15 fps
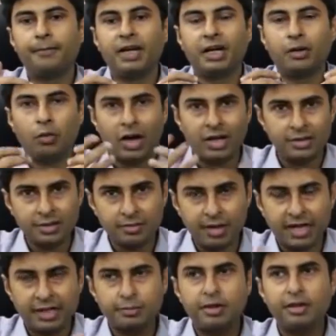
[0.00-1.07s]
advanced
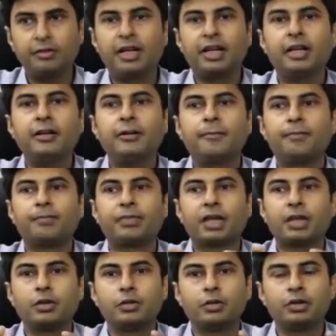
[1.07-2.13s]
management, wherein
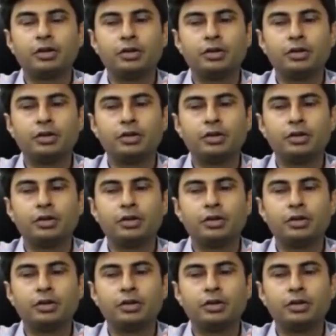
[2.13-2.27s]
you